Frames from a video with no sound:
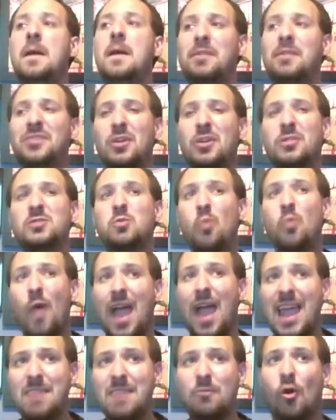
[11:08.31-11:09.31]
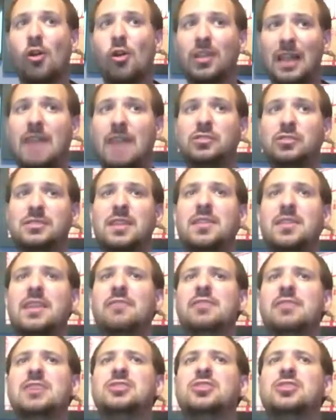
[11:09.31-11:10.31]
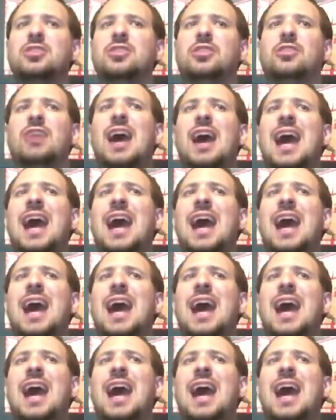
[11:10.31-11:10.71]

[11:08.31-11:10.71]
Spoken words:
but there was way more levels than the original.